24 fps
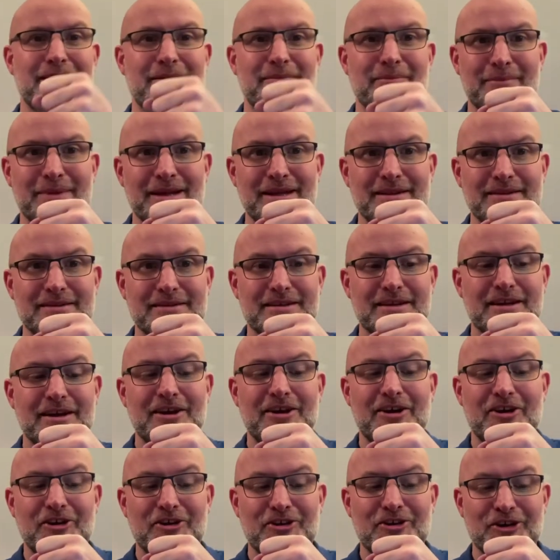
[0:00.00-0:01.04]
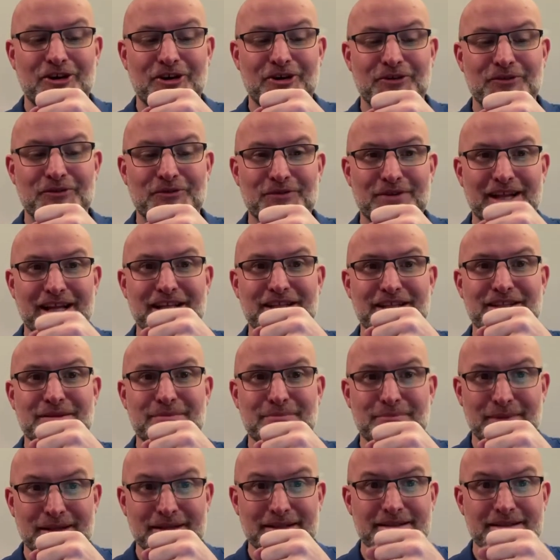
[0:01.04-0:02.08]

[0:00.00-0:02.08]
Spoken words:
milk, cornflakes, milk.